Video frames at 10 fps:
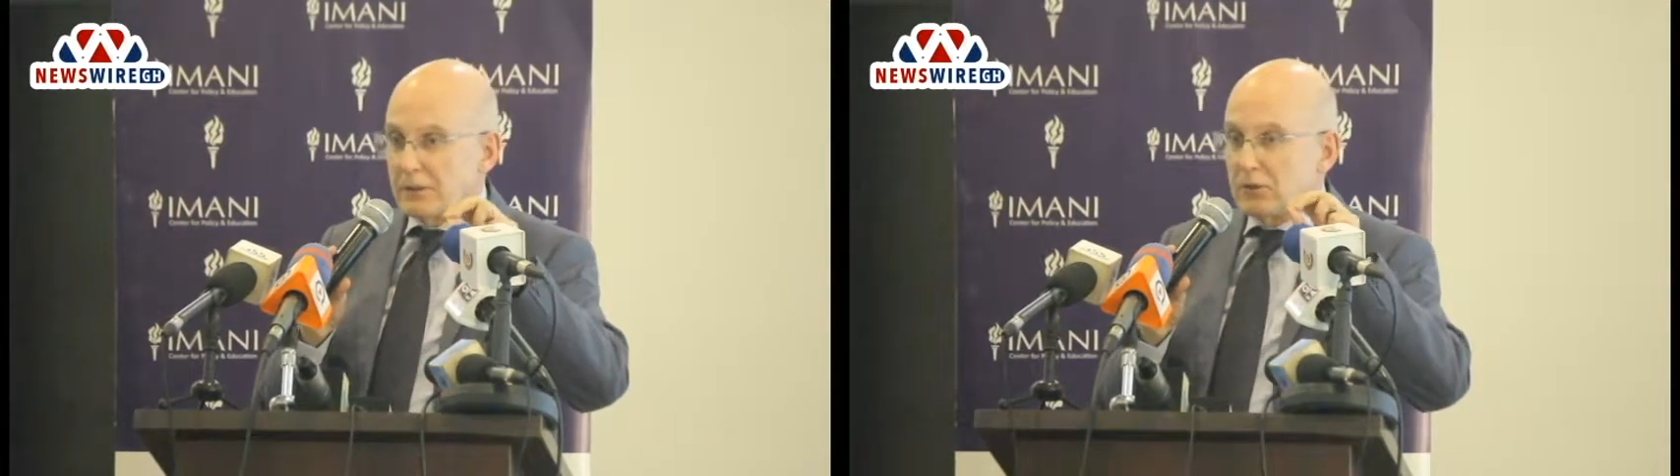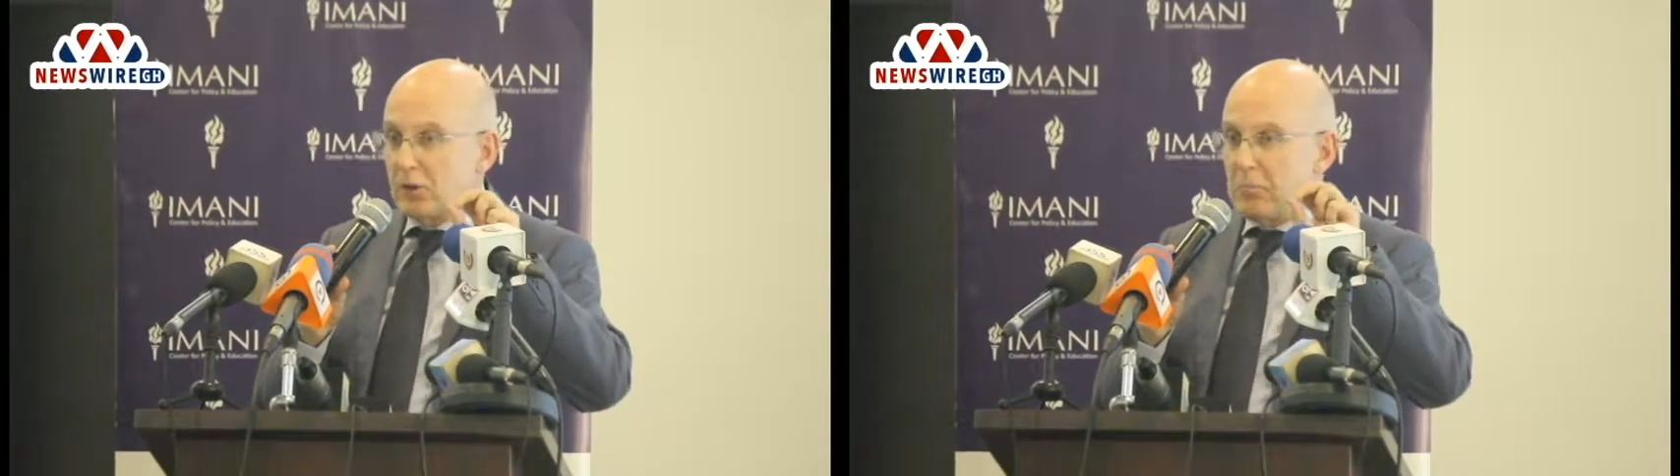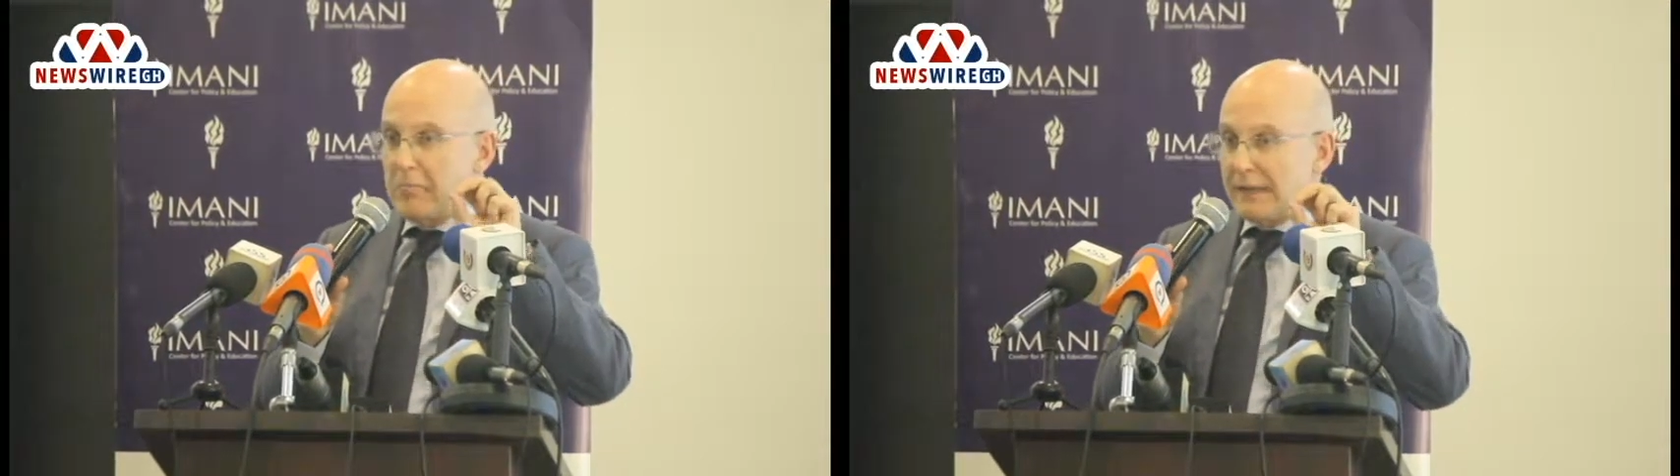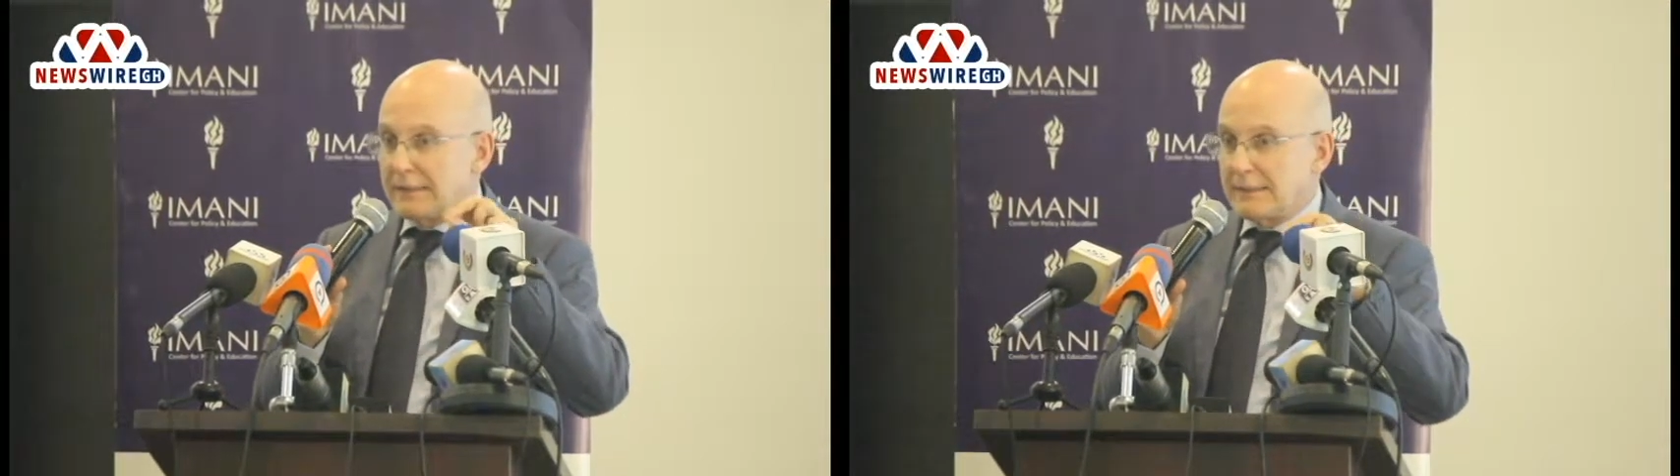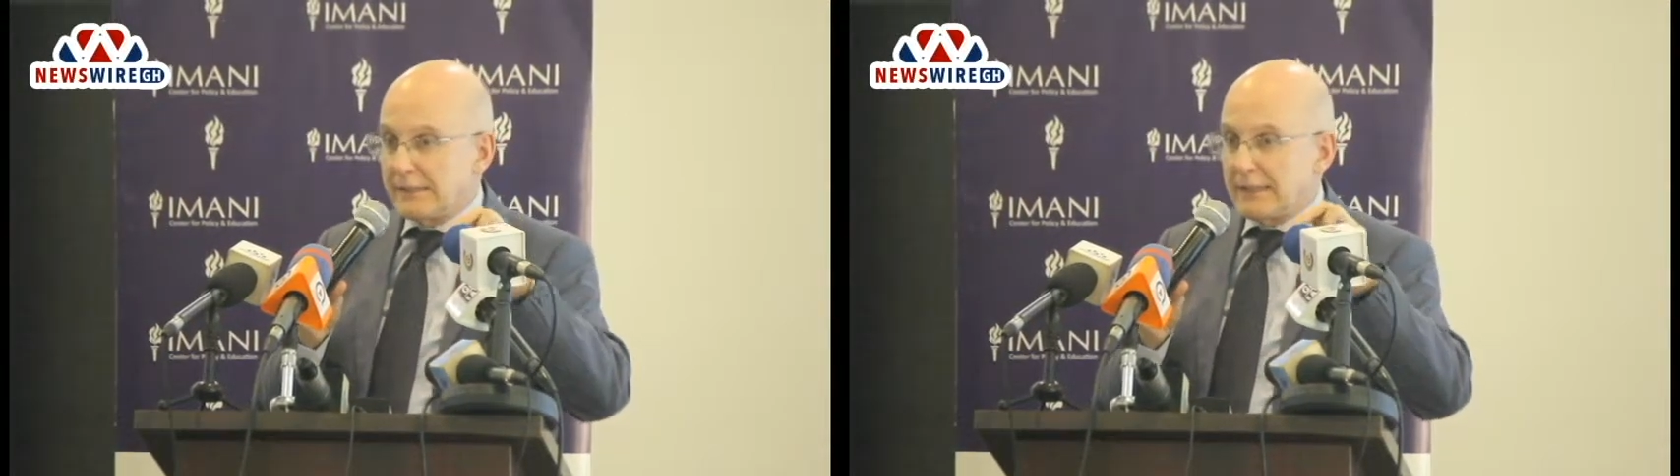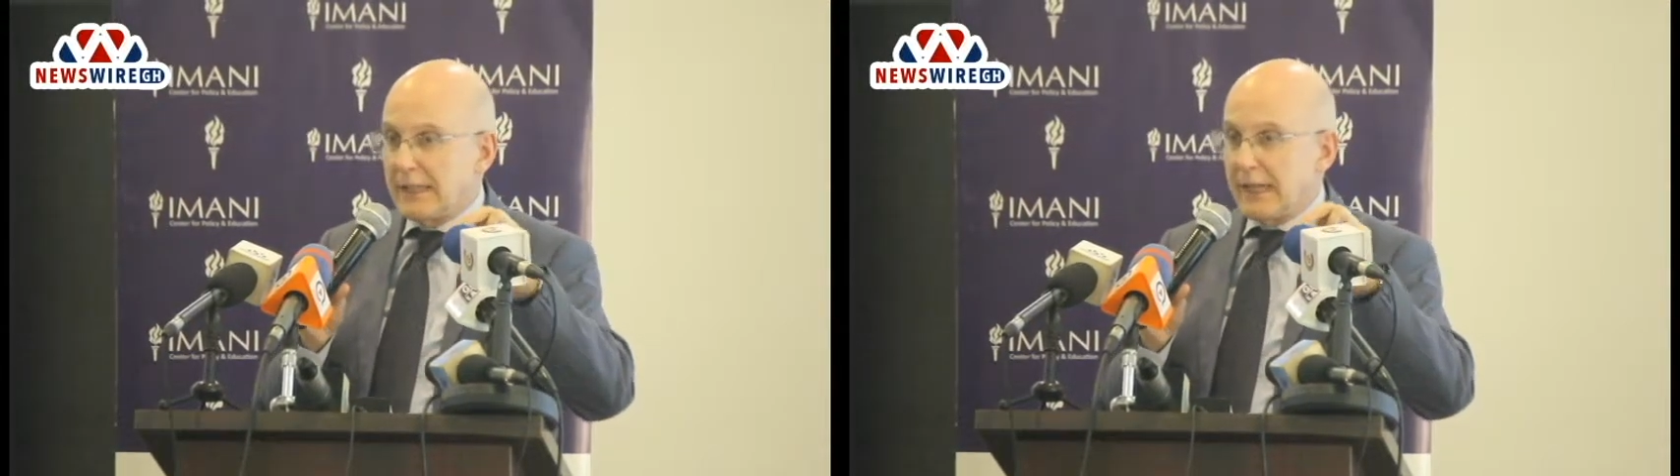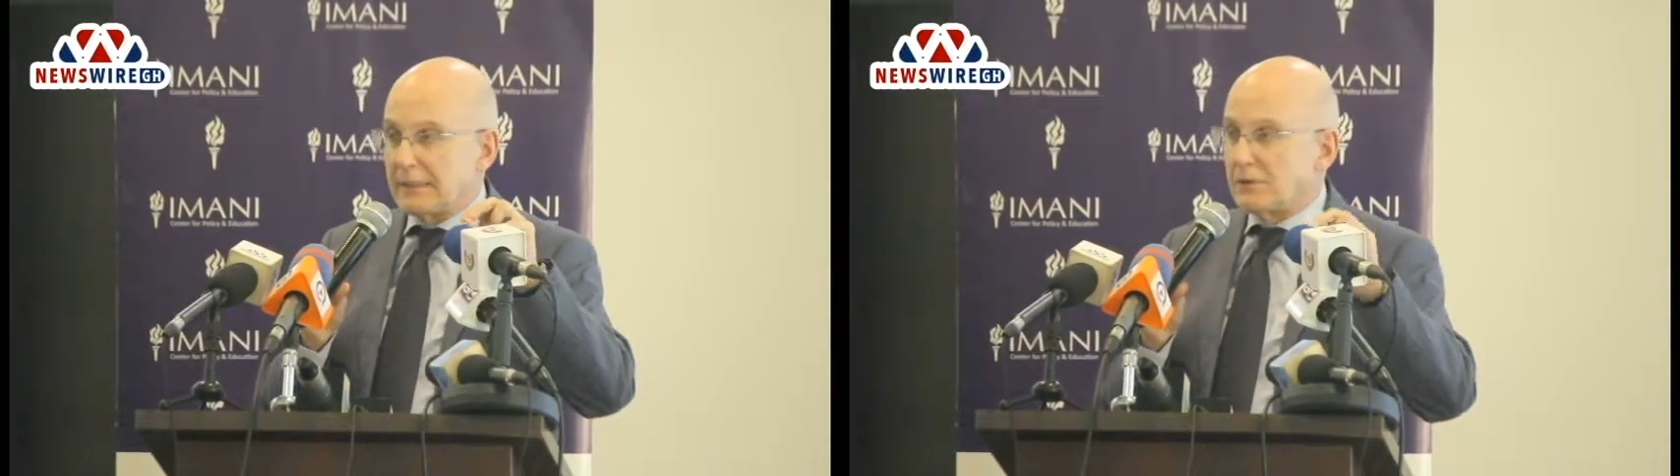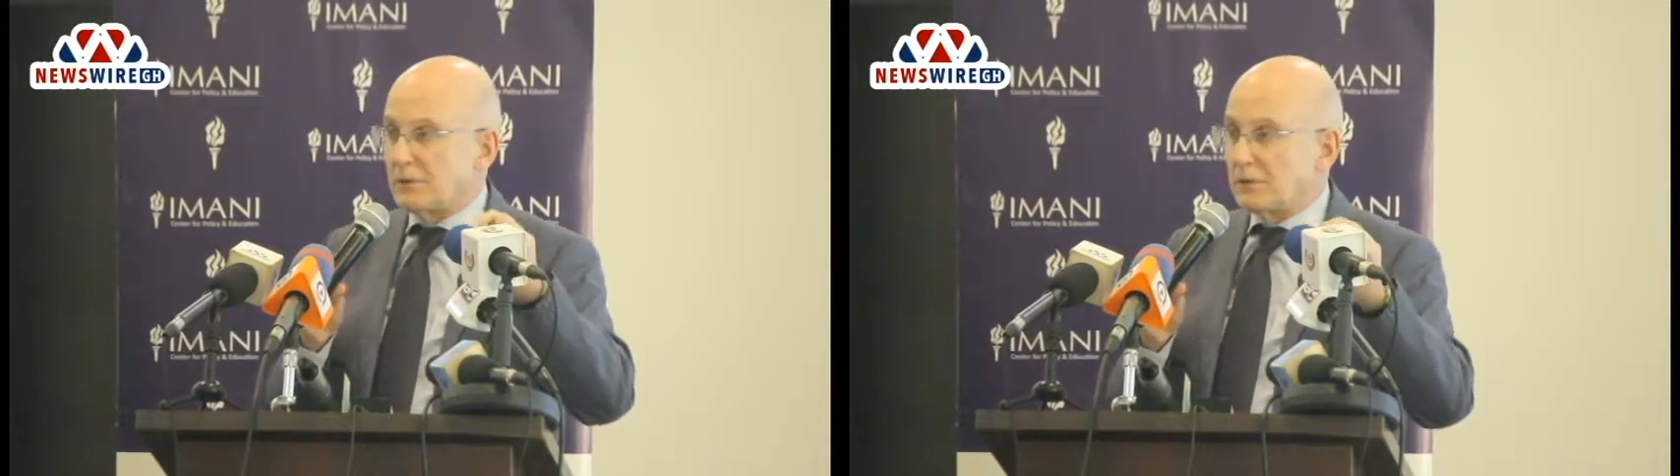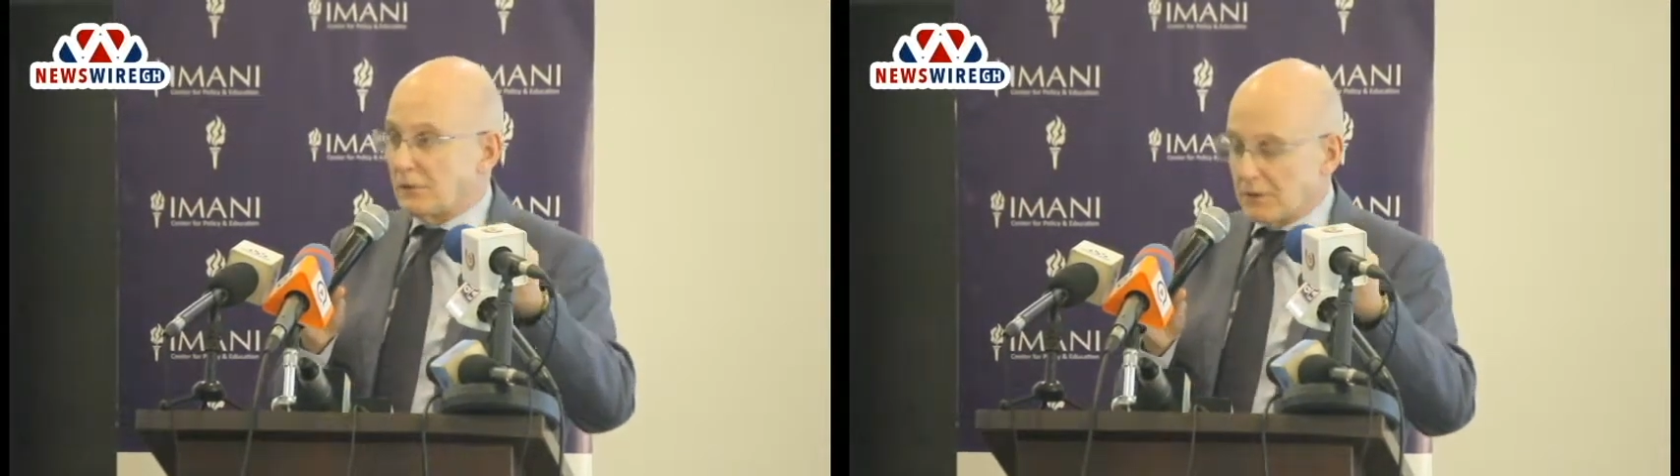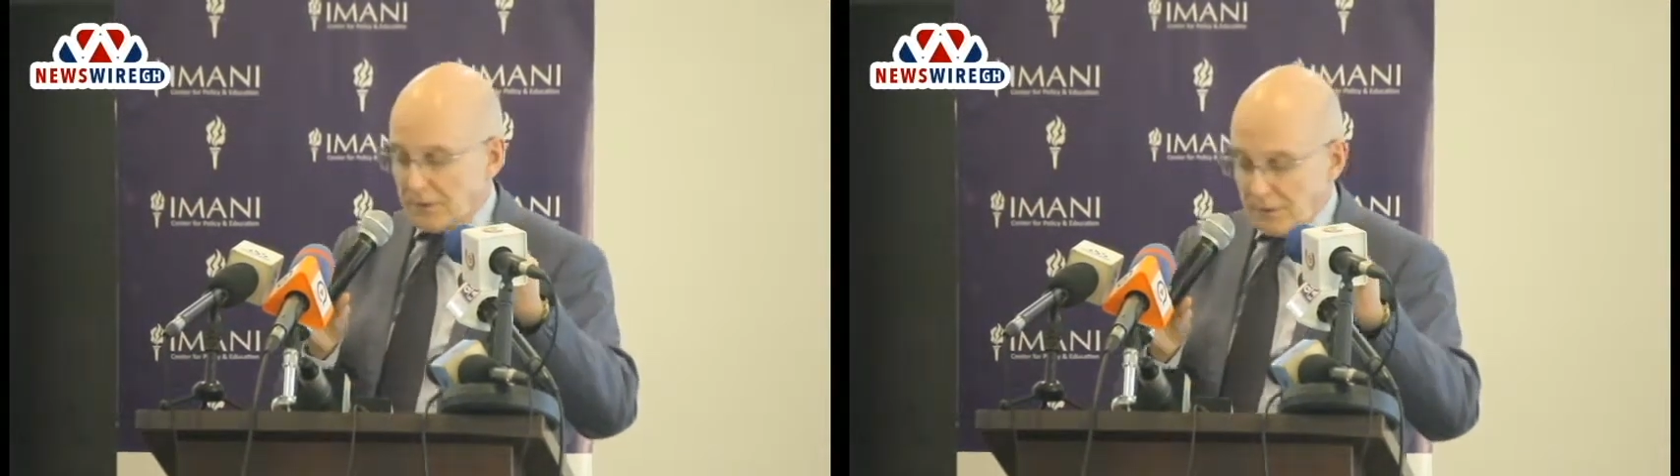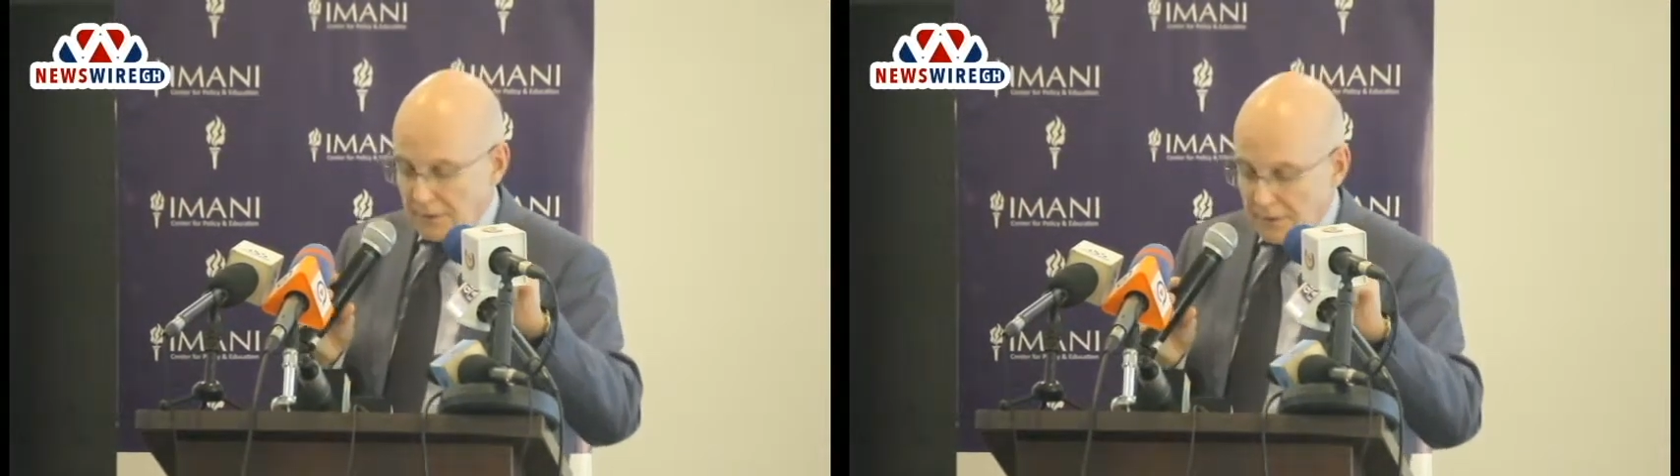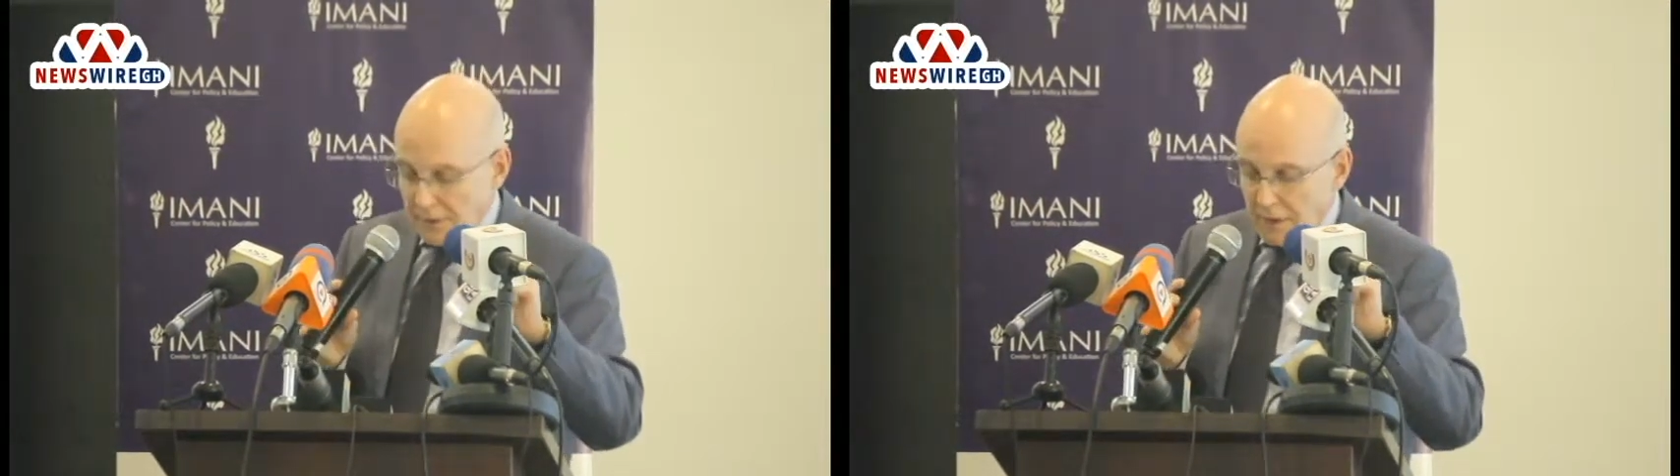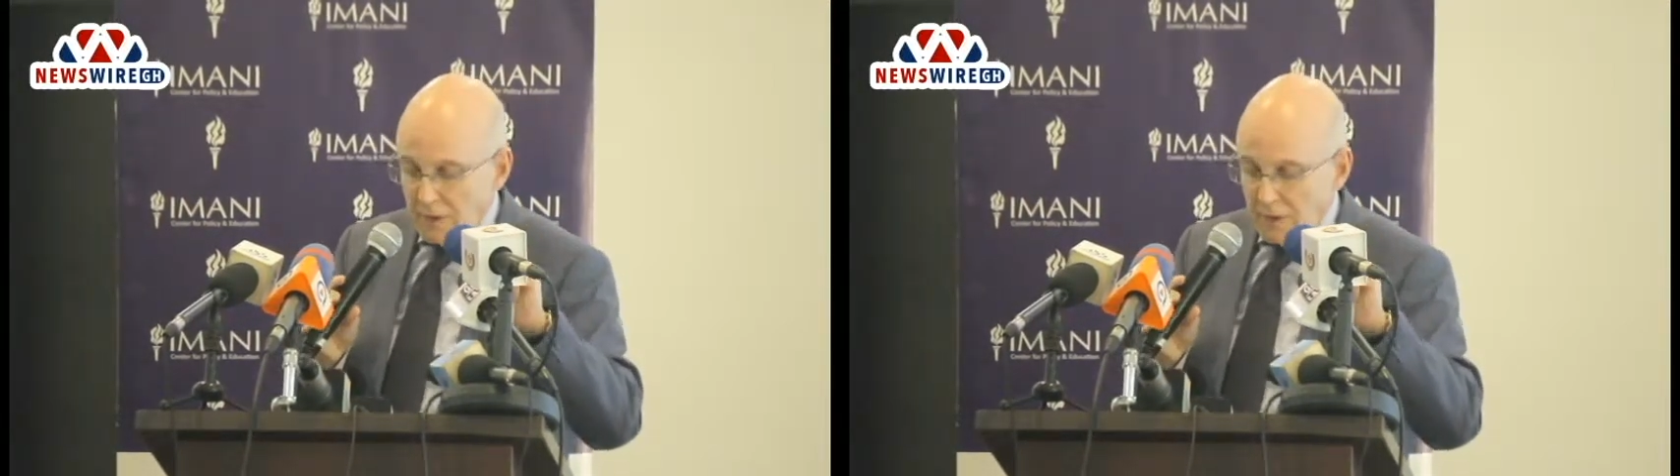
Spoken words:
domestic gas resources